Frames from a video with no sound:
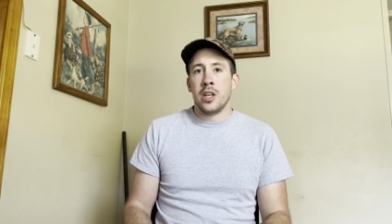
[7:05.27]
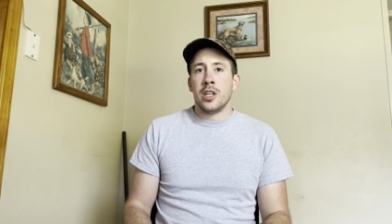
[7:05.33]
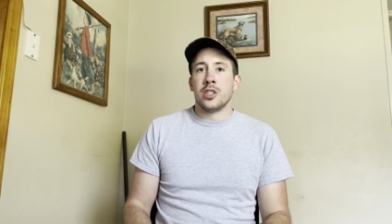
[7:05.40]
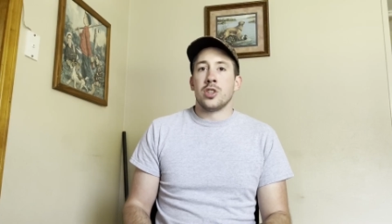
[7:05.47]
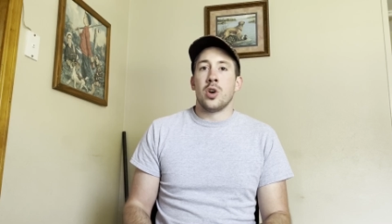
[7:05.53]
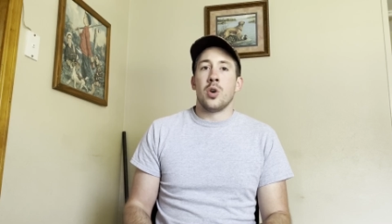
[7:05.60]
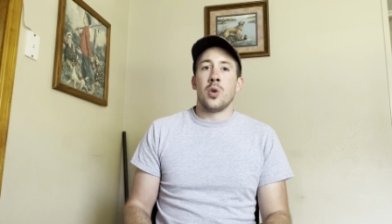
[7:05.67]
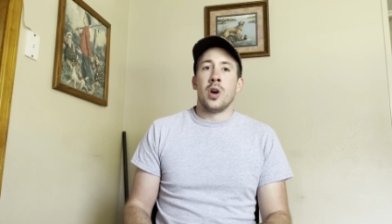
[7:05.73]

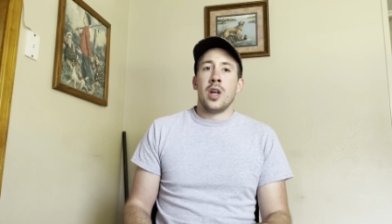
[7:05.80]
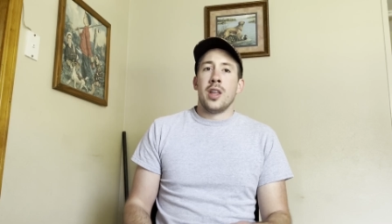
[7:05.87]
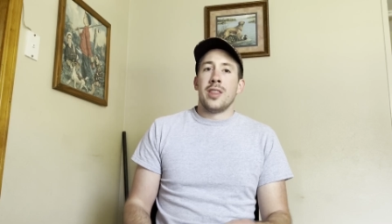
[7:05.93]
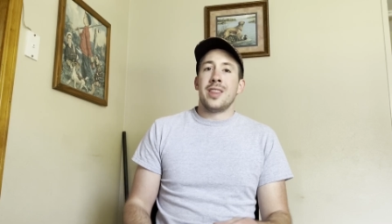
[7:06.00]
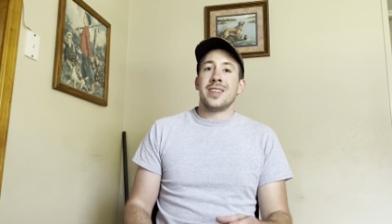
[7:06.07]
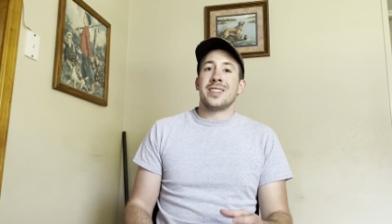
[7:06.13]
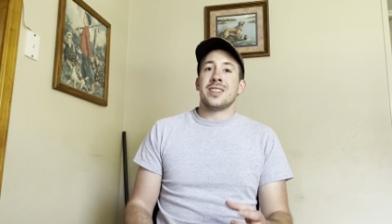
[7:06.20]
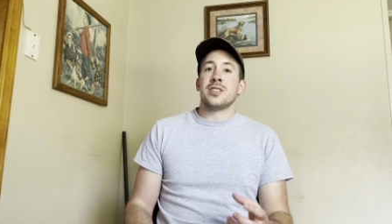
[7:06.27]
So
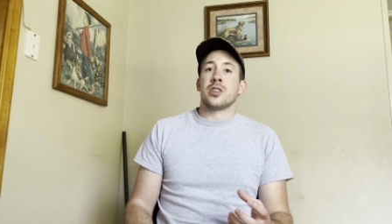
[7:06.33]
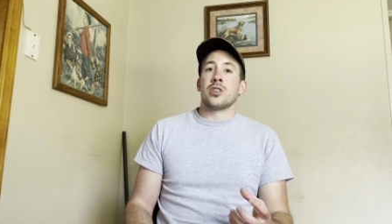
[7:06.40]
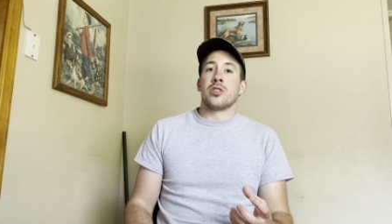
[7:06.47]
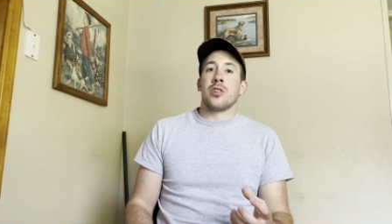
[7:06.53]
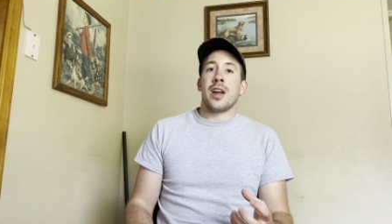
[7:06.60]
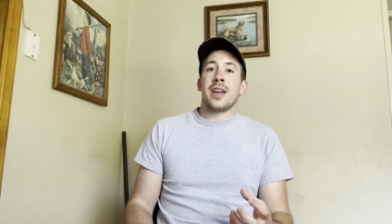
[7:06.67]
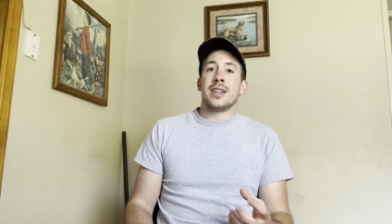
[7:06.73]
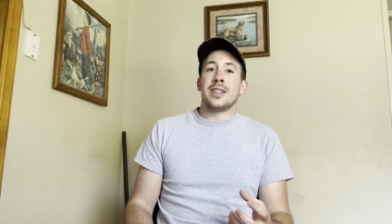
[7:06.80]
this is a
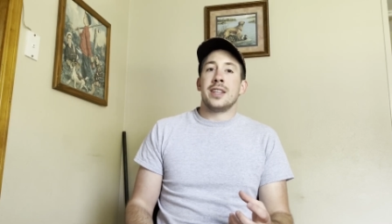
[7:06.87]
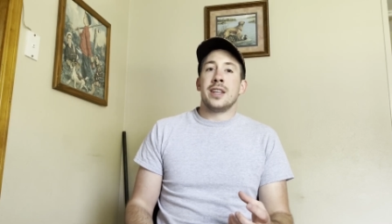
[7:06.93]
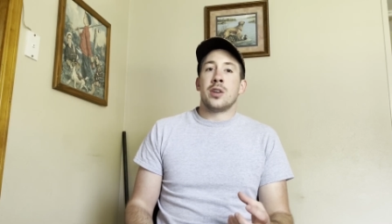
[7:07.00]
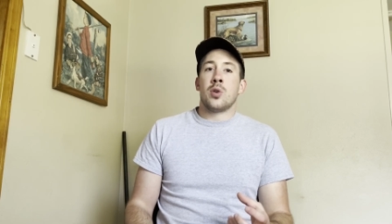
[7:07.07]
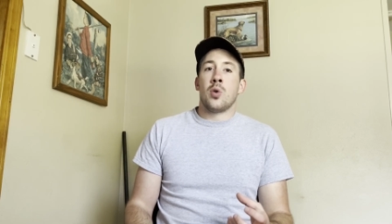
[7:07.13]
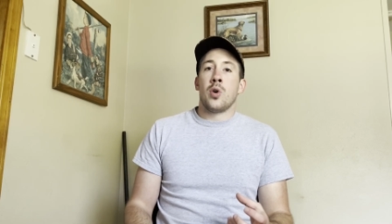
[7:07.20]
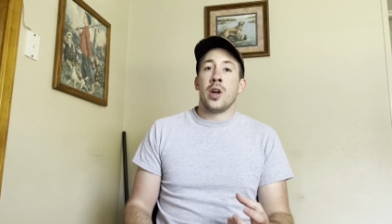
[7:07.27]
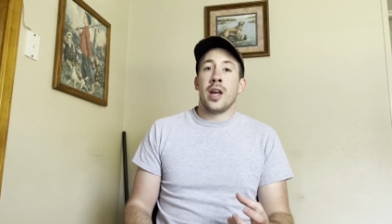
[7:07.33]
great
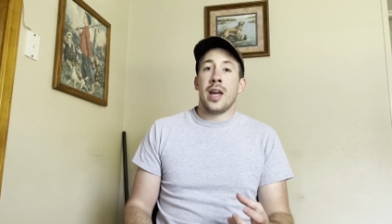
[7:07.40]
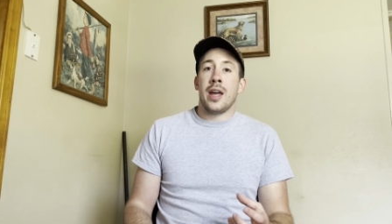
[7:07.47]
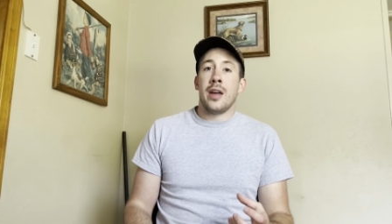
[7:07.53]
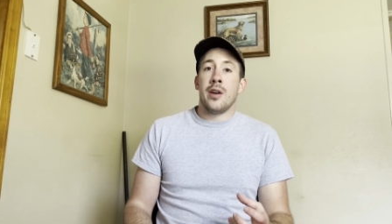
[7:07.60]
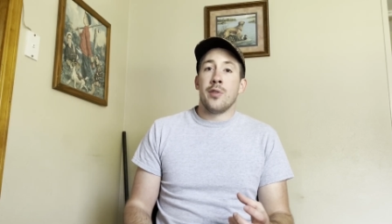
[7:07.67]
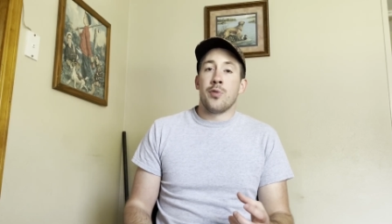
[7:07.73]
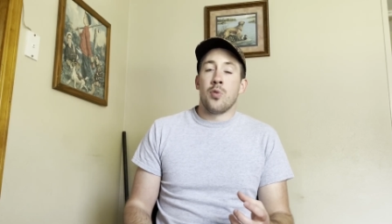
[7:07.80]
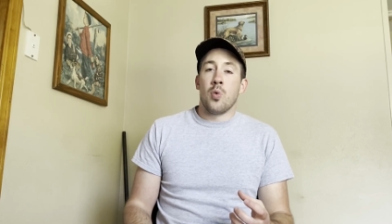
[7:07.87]
decoy
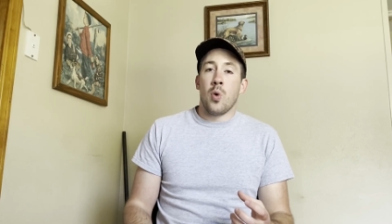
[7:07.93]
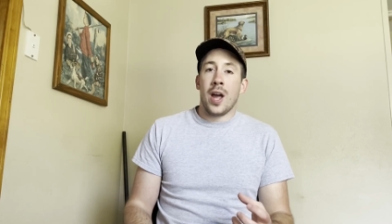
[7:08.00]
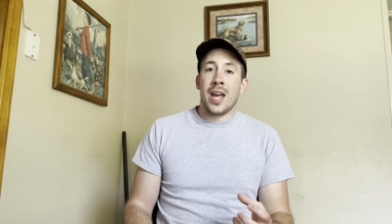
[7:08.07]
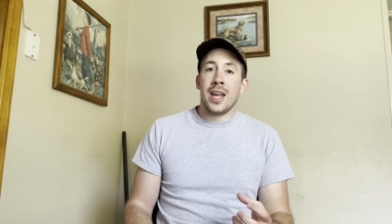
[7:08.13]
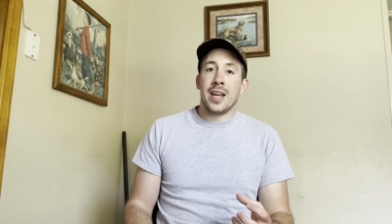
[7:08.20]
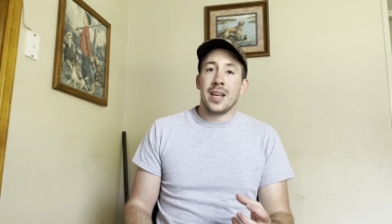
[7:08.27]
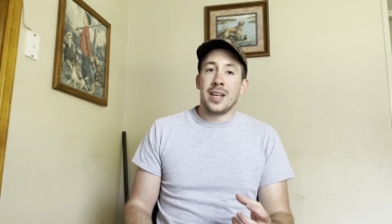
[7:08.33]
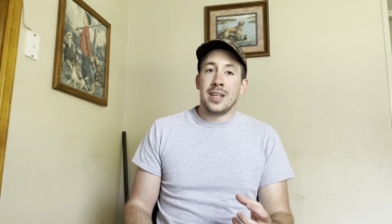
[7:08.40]
if
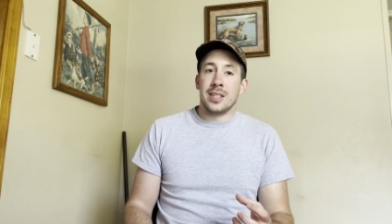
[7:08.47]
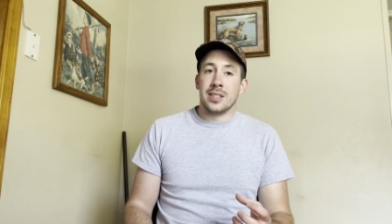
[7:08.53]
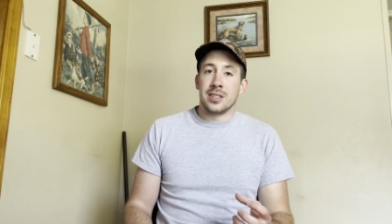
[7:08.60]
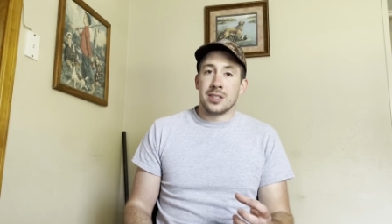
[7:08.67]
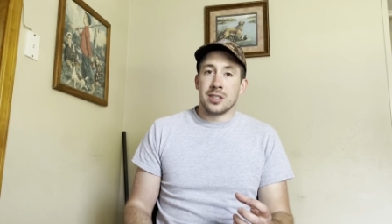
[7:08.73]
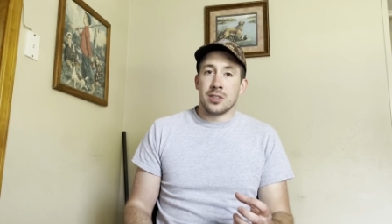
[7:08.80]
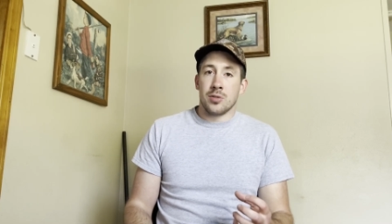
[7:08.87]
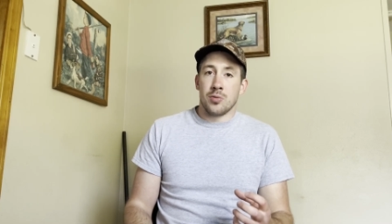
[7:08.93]
weight
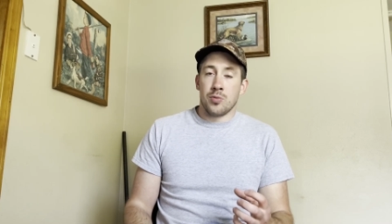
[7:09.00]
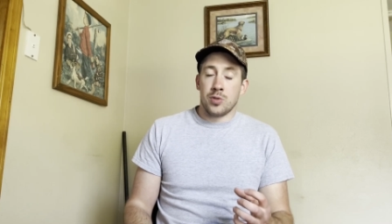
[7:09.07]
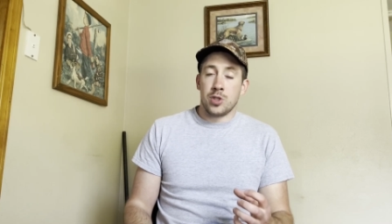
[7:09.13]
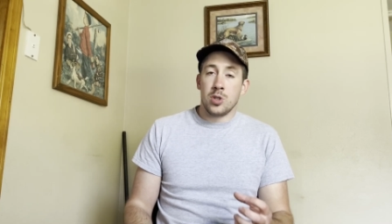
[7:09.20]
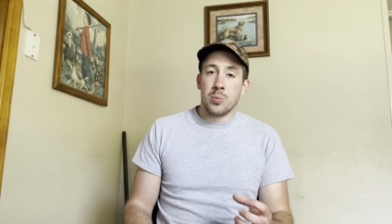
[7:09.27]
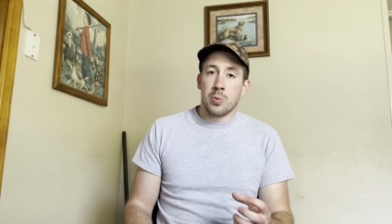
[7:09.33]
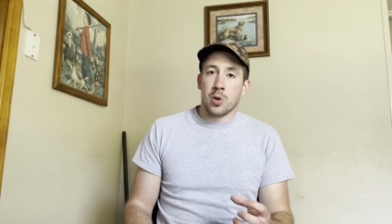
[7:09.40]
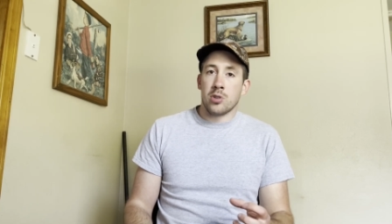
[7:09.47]
is
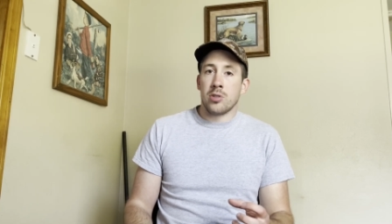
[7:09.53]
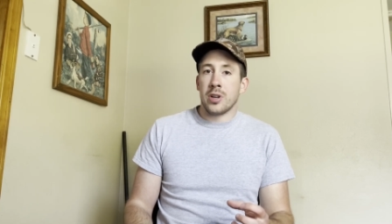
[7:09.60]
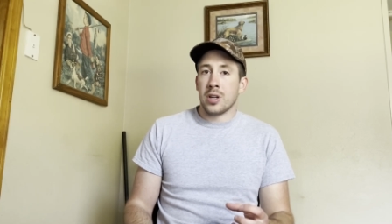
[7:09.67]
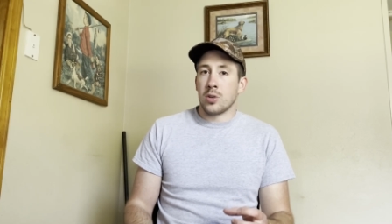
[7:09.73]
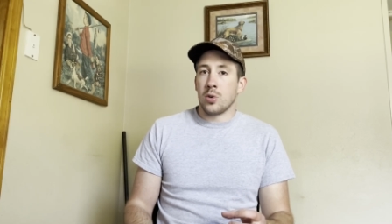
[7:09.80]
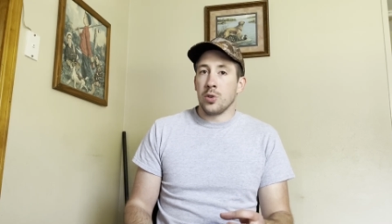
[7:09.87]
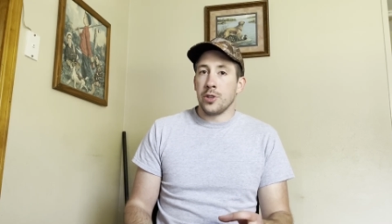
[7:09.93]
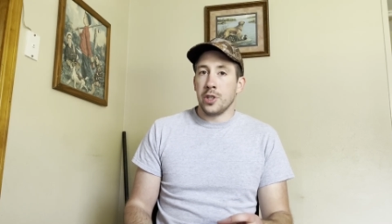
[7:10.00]
super
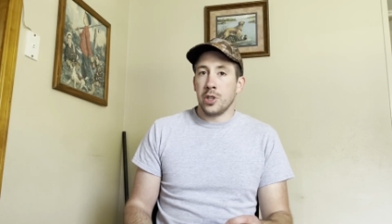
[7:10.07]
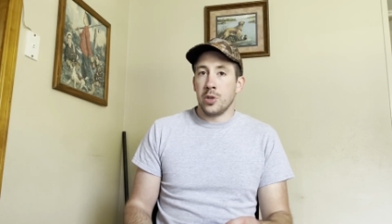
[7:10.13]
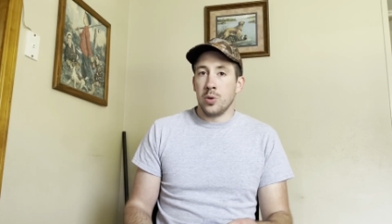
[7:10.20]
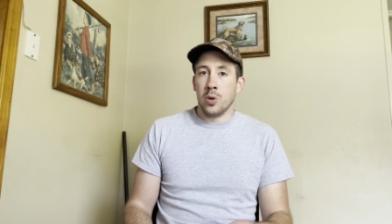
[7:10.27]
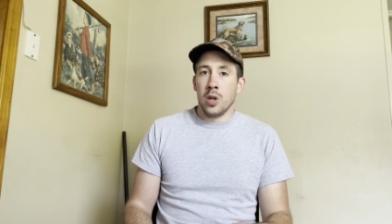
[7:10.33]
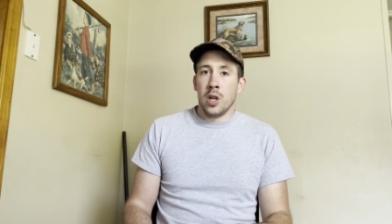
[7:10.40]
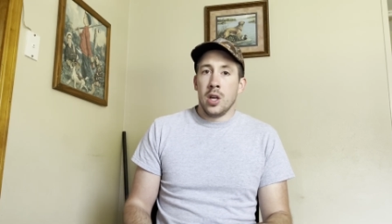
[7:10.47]
critical to you.